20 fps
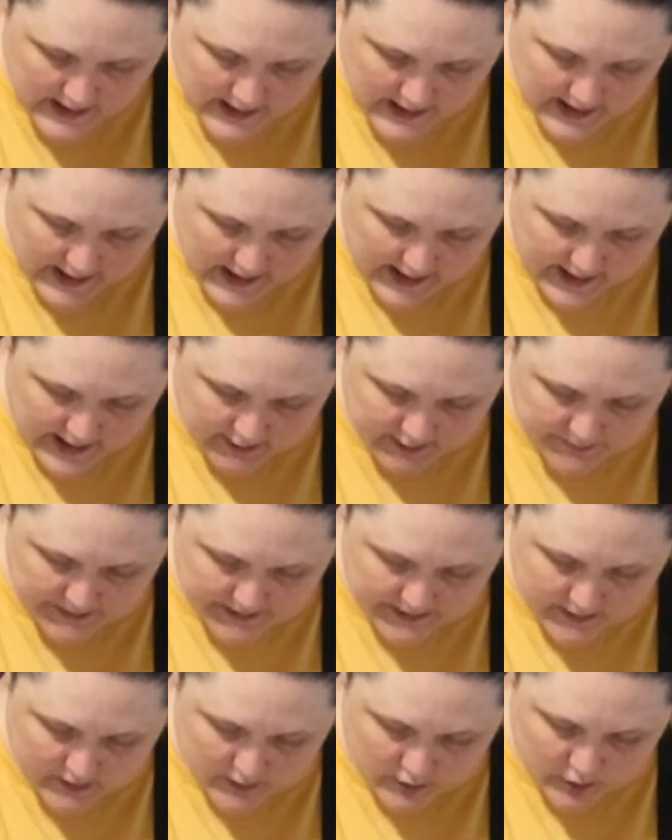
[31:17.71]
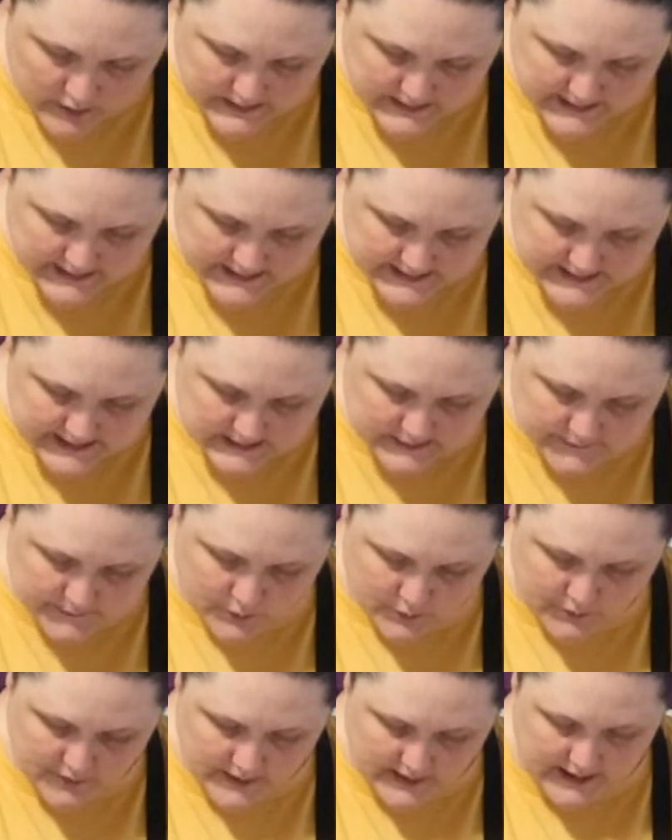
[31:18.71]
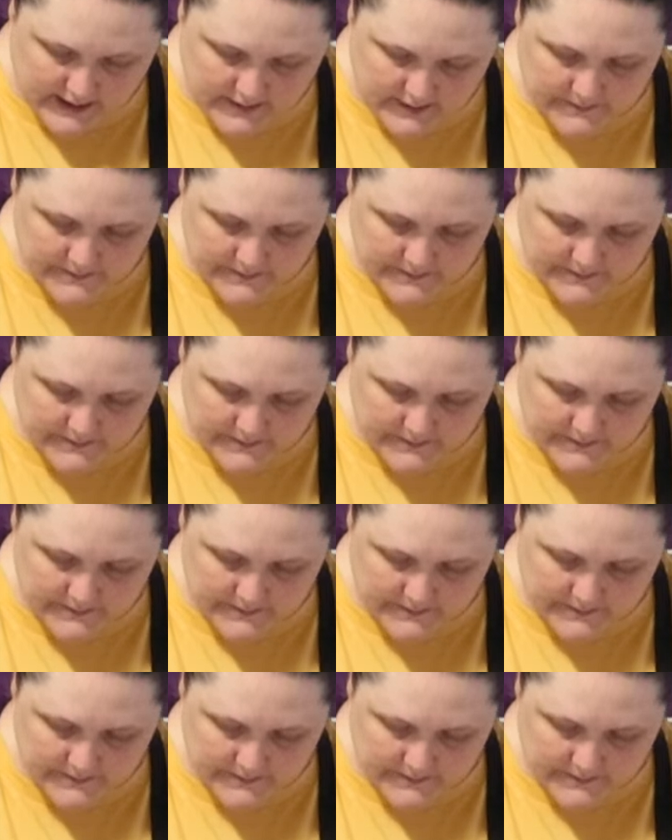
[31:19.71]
and I've been not successful for that.